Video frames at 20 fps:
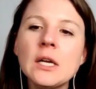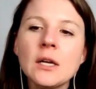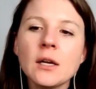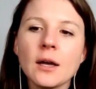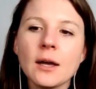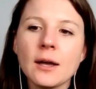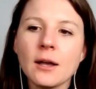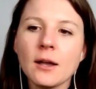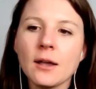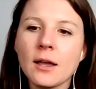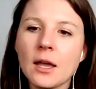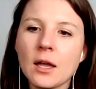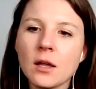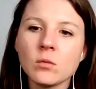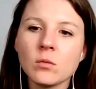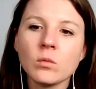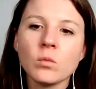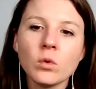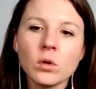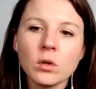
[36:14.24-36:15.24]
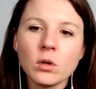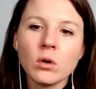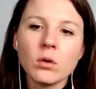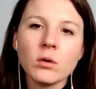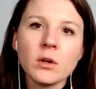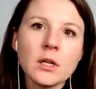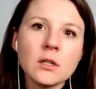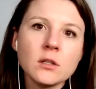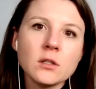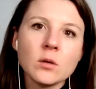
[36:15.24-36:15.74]
And we'll go
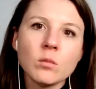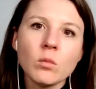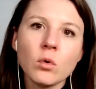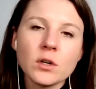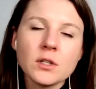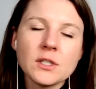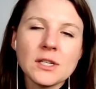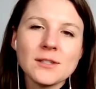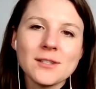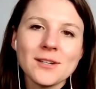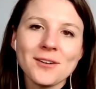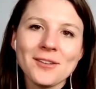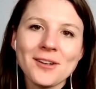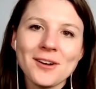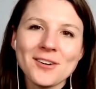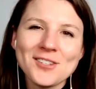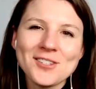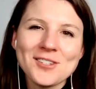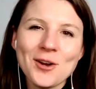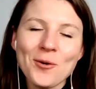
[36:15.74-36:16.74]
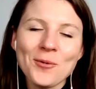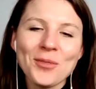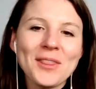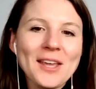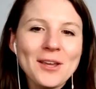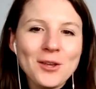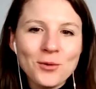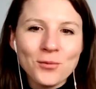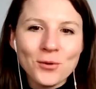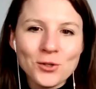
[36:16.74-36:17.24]
into more detail there. So
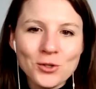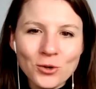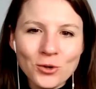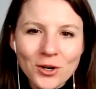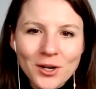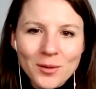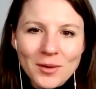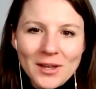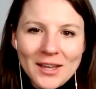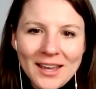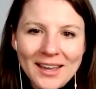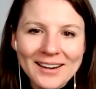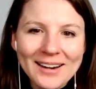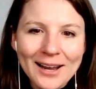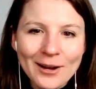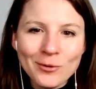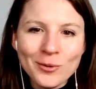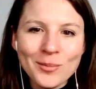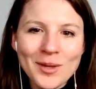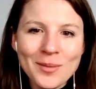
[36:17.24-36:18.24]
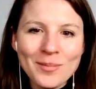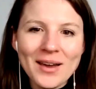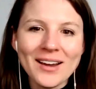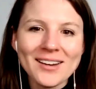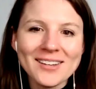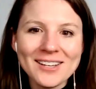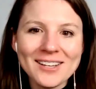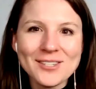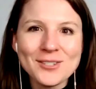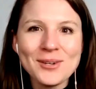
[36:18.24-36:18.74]
thank you for joining me, and I will be
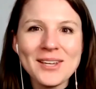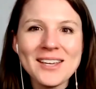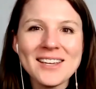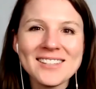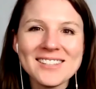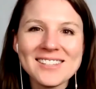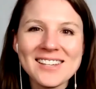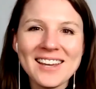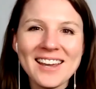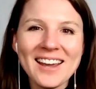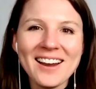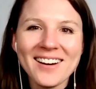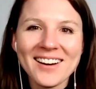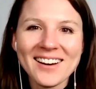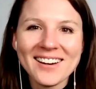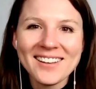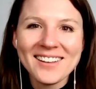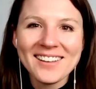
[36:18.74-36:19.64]
back next week. Take care.